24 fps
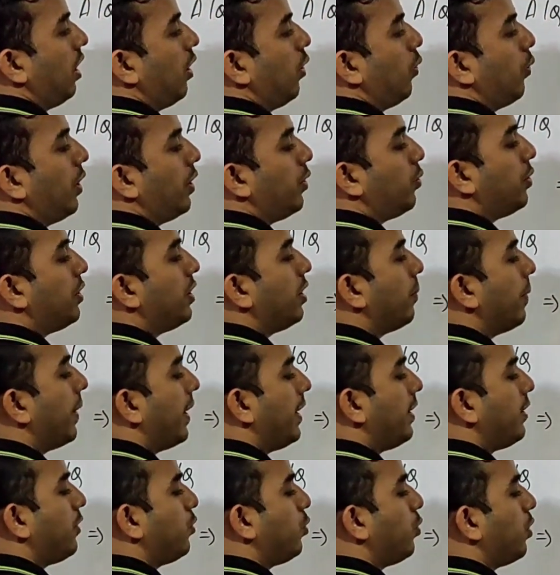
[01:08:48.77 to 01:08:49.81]
when we
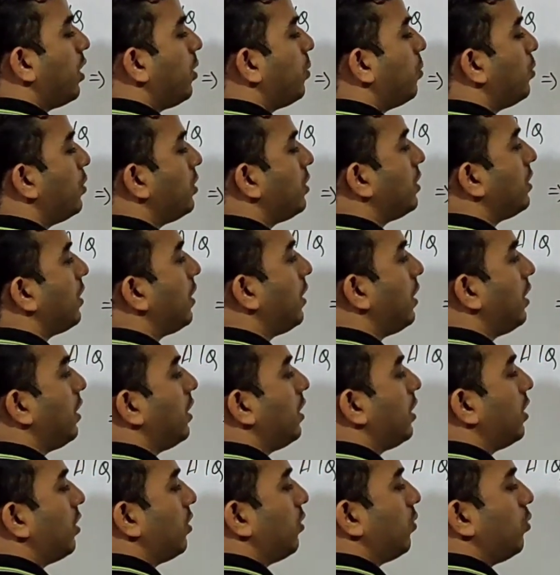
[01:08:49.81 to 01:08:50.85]
divide 12 with 3,
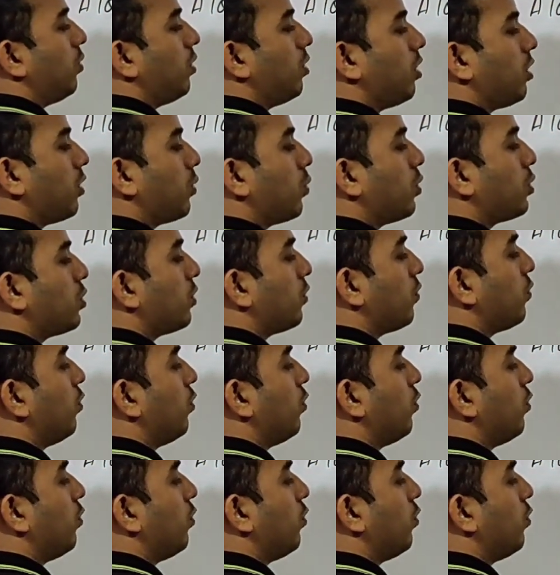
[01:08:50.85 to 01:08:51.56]
we got question